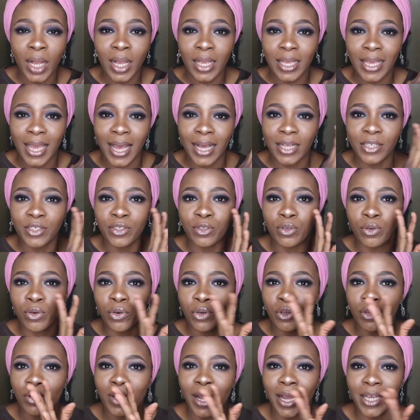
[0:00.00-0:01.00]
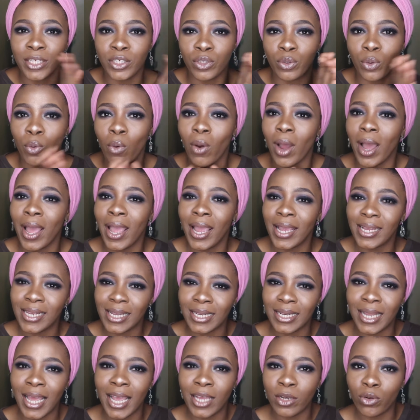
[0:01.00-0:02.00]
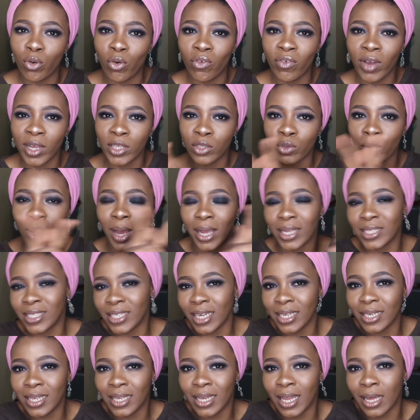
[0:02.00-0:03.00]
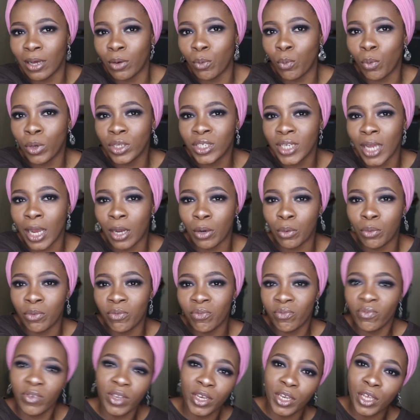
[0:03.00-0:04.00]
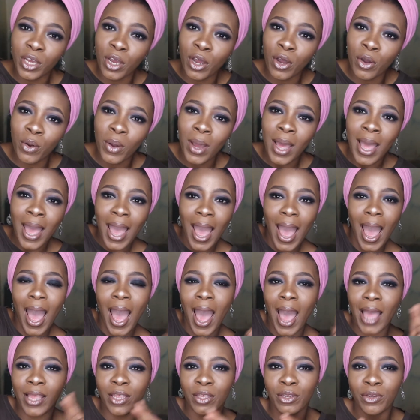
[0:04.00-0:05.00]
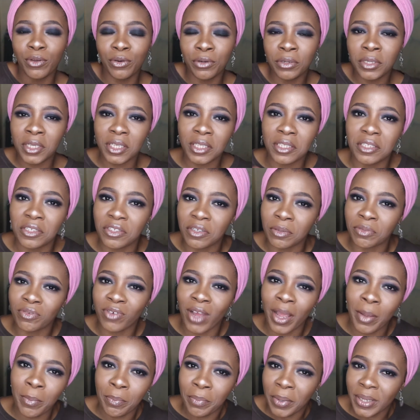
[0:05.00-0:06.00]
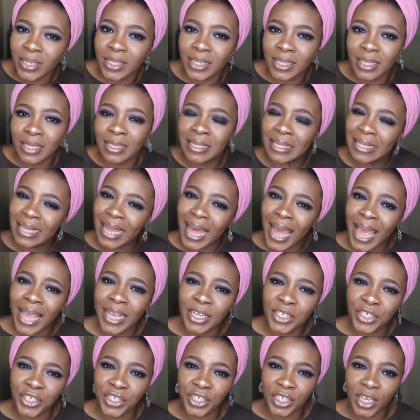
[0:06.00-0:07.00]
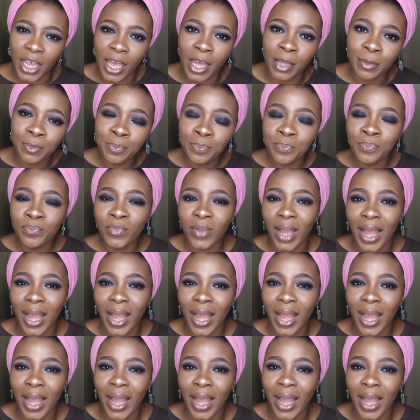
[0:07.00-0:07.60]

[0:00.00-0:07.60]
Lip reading: Yeah, so you guys should go ahead and head over to her channel and watch her own video, and you know, hit the subscribe button, like, share.